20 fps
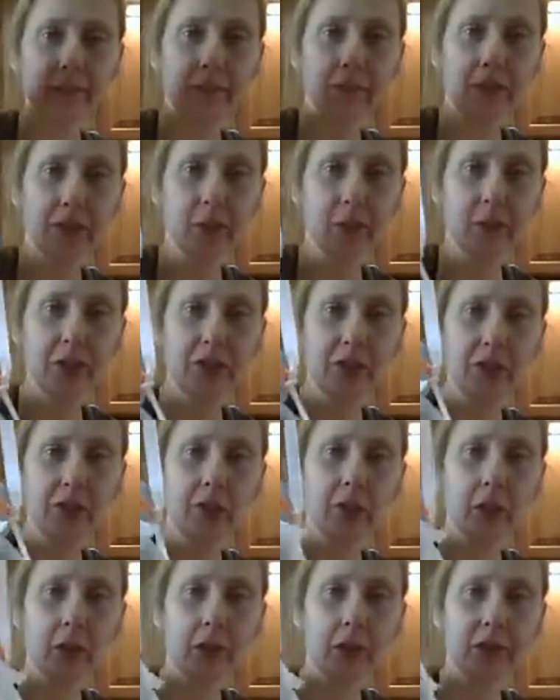So once your
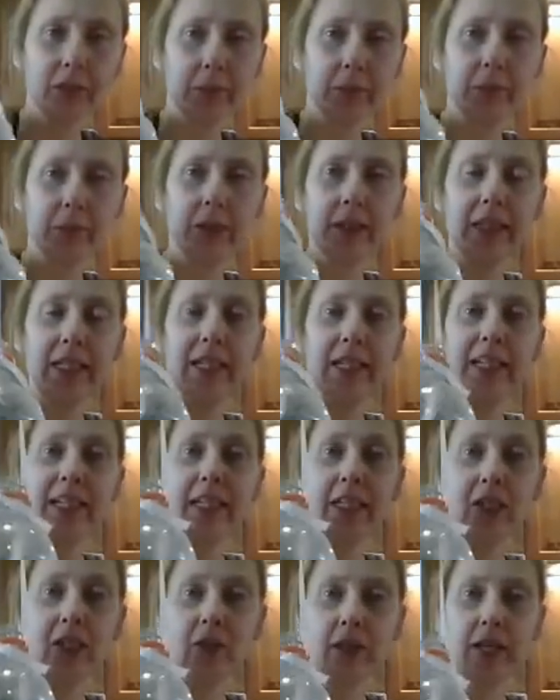glue is
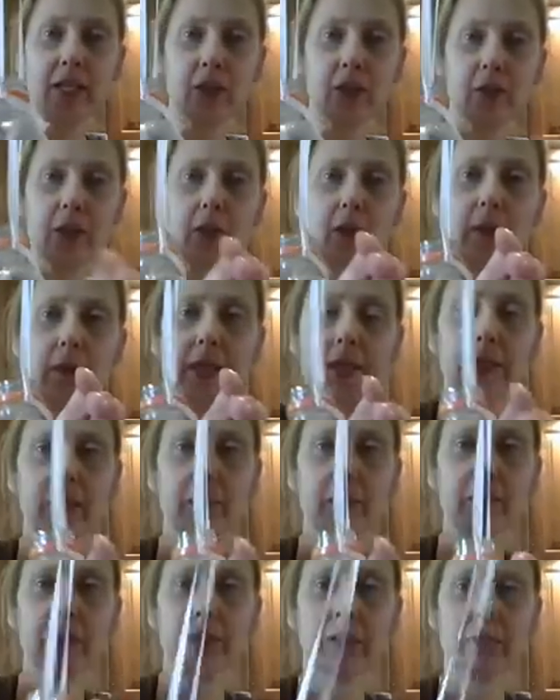completely dry, because we don't want any
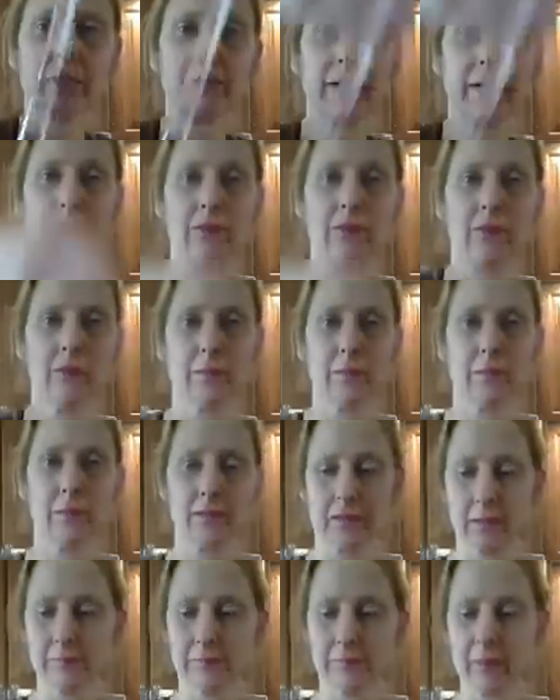liquid to come out, you
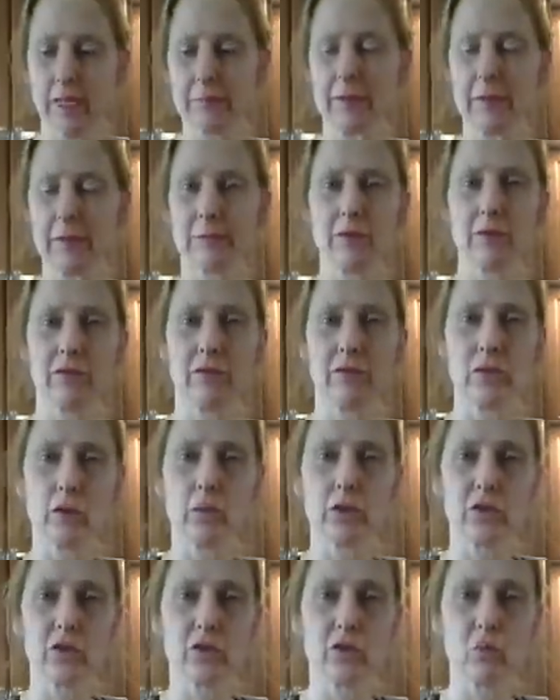mix up your hummingbird food,
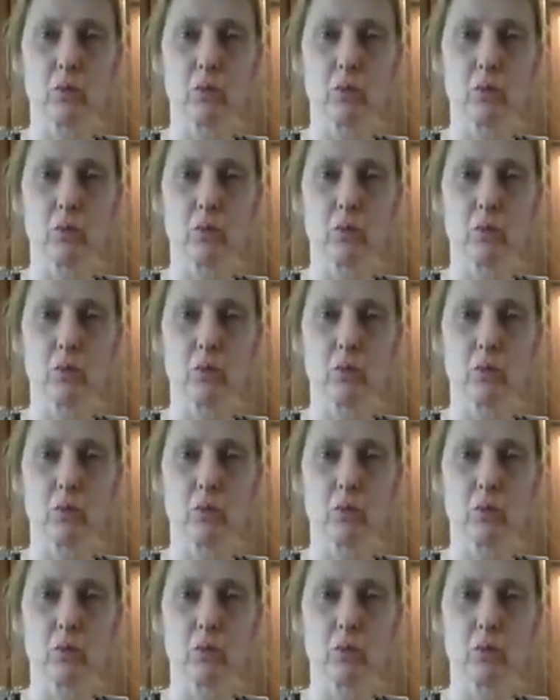which is